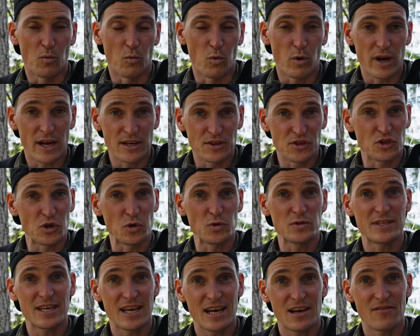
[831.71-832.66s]
What I
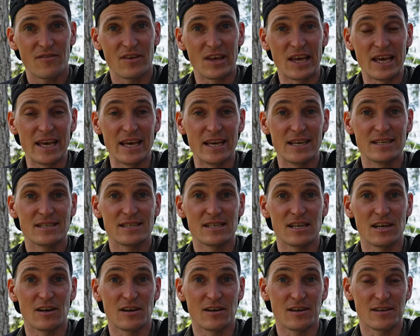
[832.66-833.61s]
don't have is
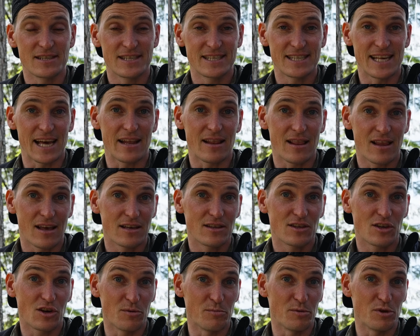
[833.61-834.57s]
a
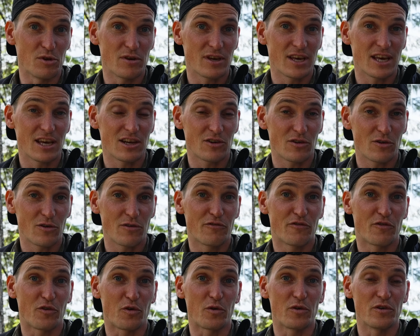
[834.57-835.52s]
satellite communicator
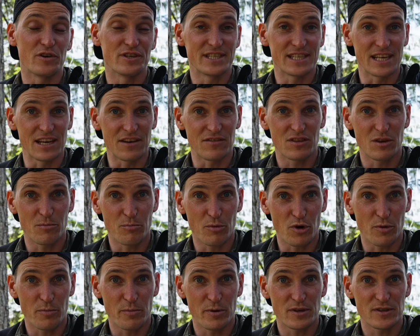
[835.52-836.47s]
for safety
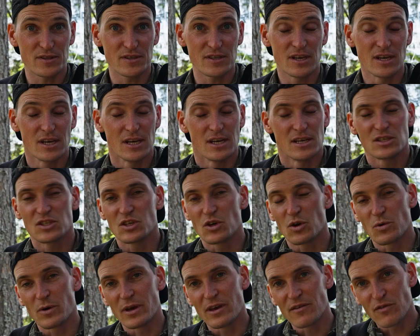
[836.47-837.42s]
purpose.
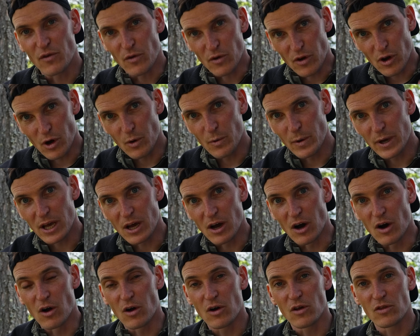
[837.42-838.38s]
So if you're going
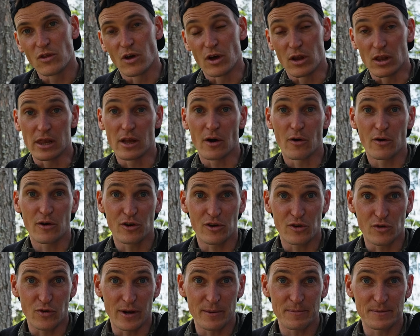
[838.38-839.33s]
on longer
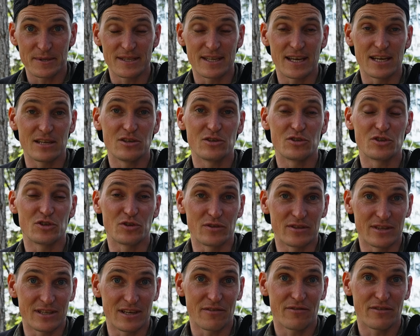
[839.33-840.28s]
trips, then you
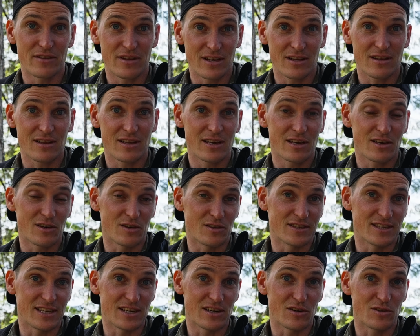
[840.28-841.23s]
should definitely
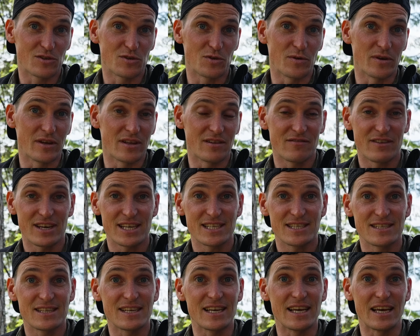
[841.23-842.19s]
consider to
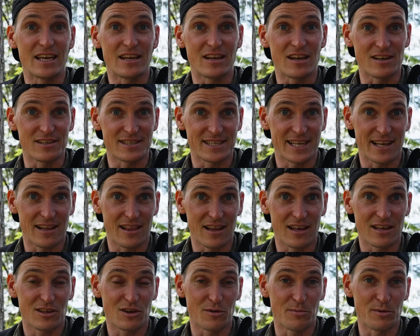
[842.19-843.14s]
invest in a
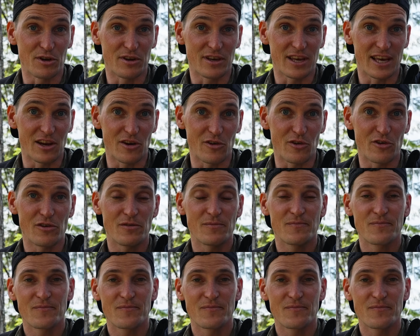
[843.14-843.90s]
satellite communicator.